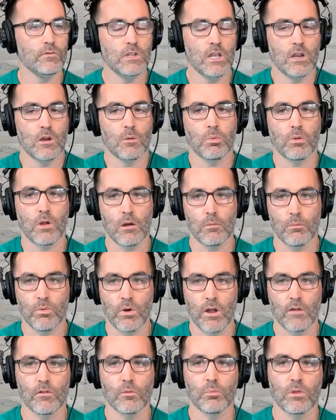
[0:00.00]
take your
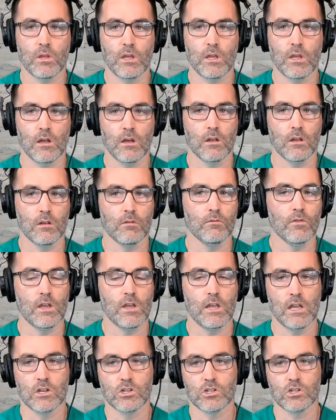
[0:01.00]
private plane on
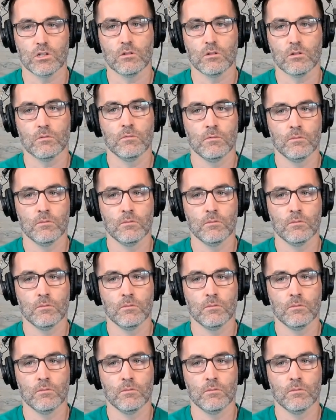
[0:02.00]
vacation.